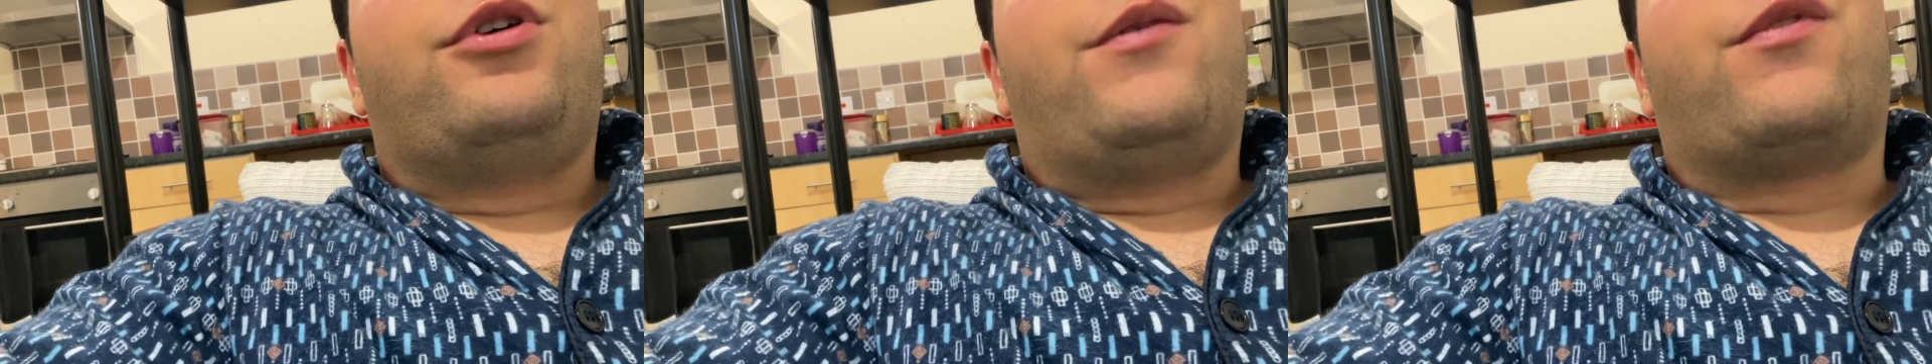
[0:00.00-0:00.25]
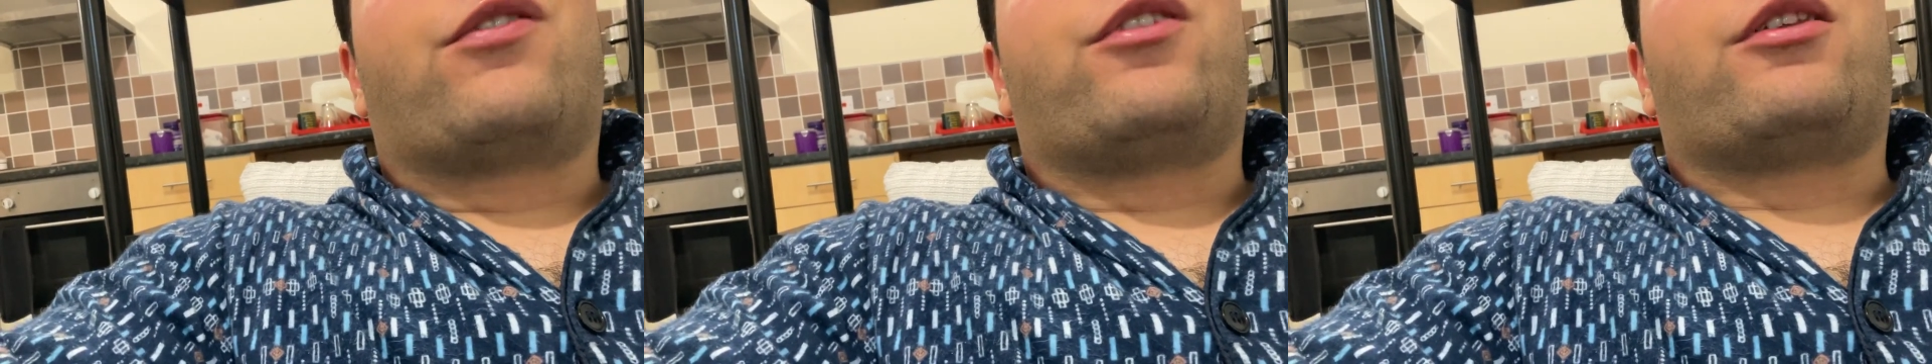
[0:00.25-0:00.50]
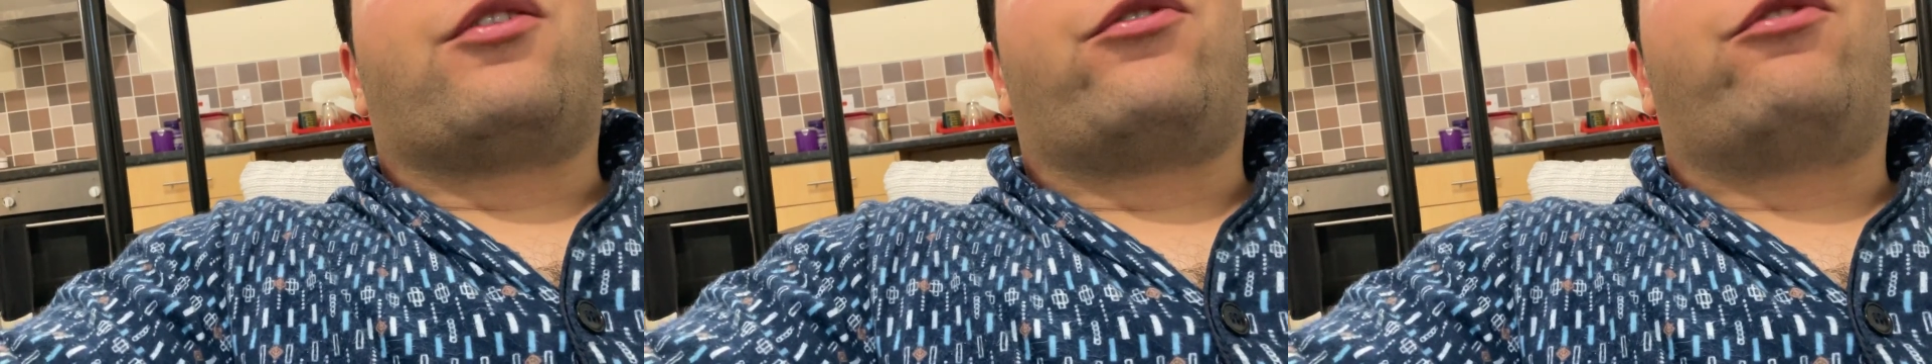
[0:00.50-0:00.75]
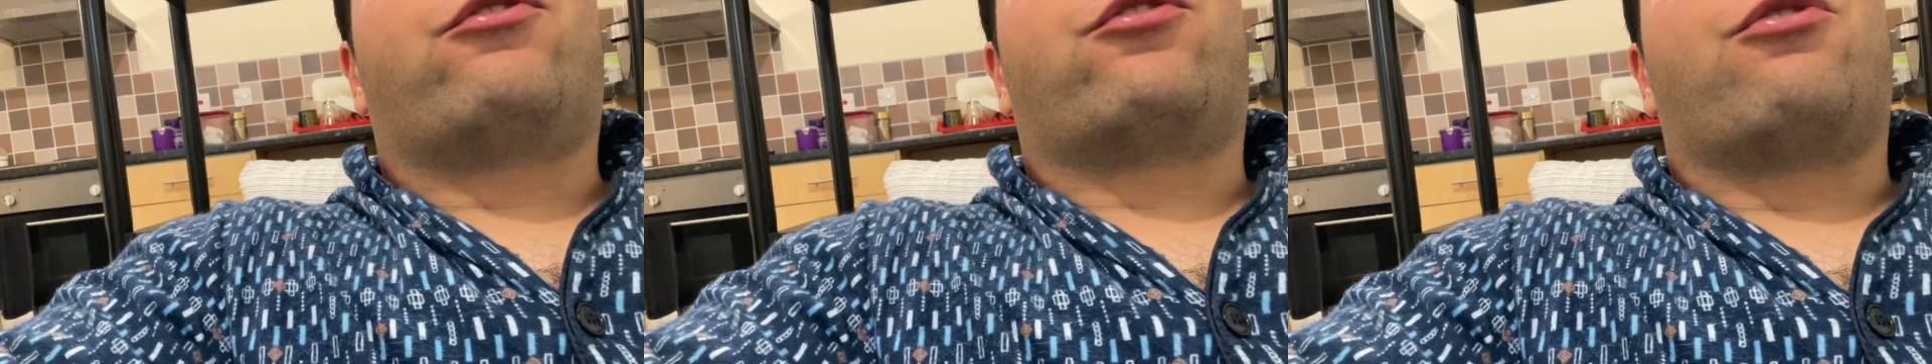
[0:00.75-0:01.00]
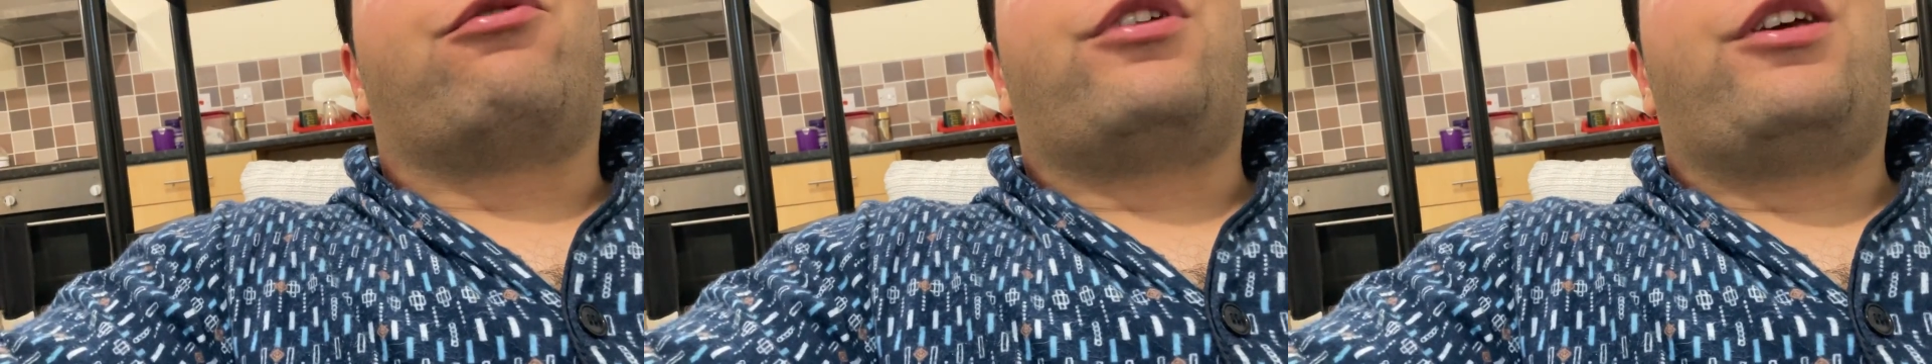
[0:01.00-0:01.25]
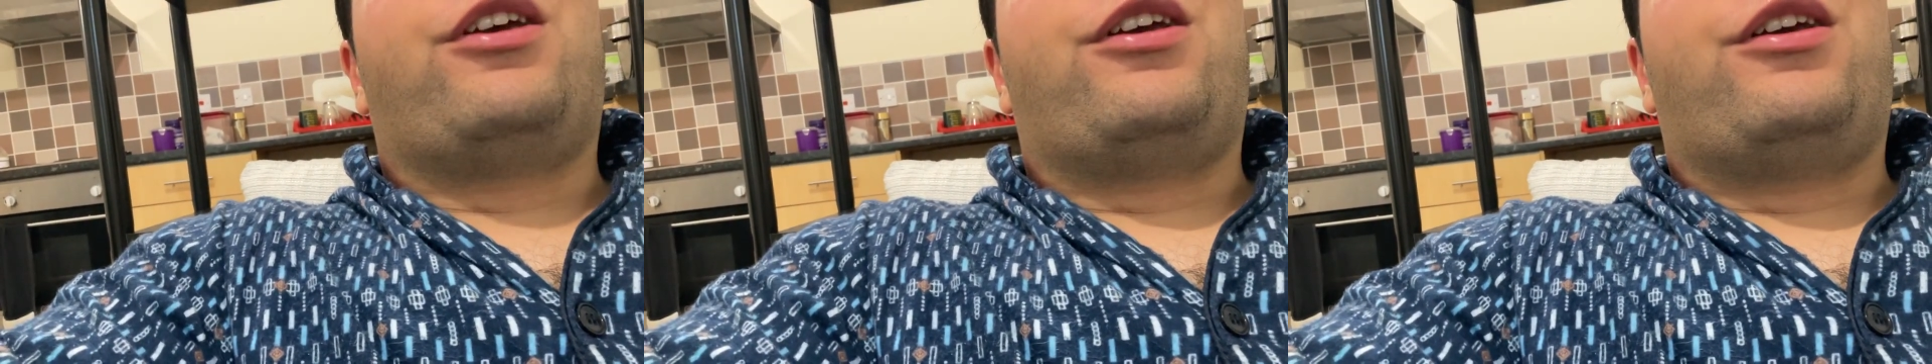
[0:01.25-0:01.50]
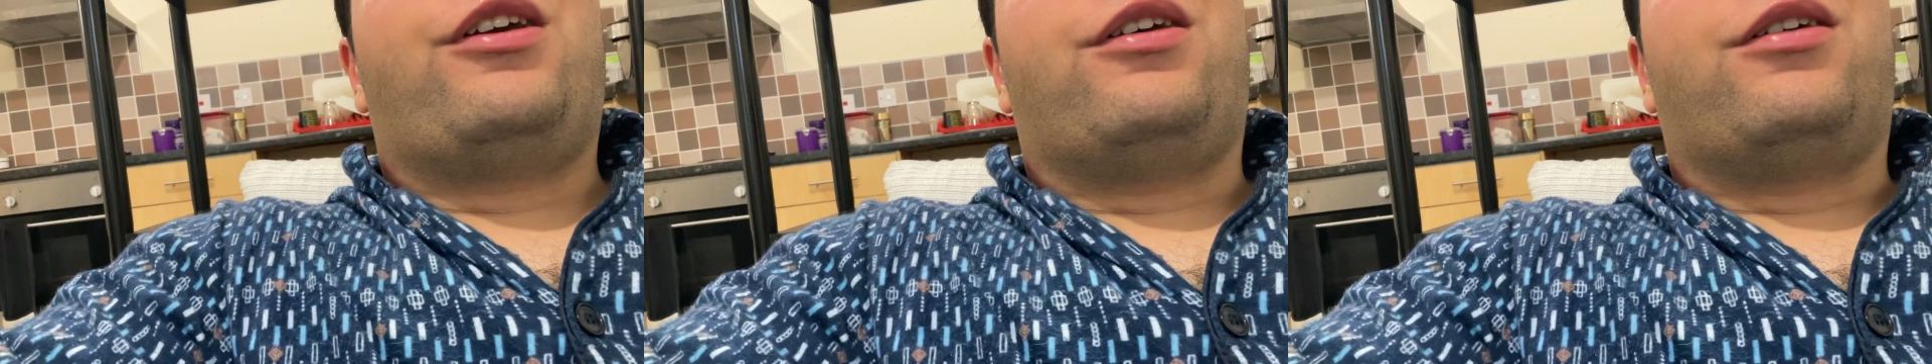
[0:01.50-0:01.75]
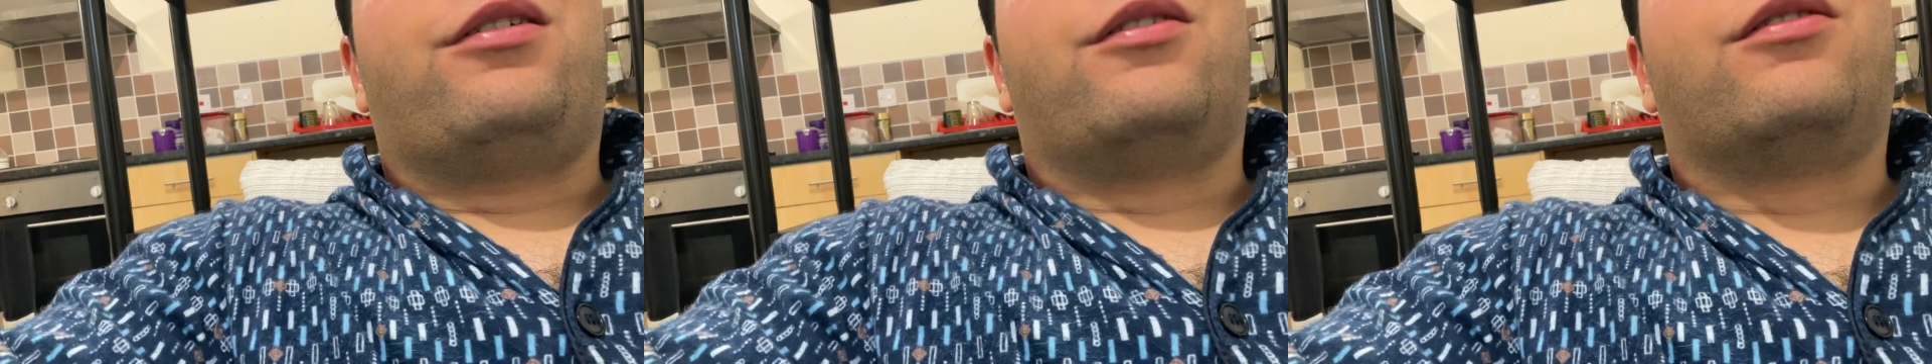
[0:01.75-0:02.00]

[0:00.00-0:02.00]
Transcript: things like the Sony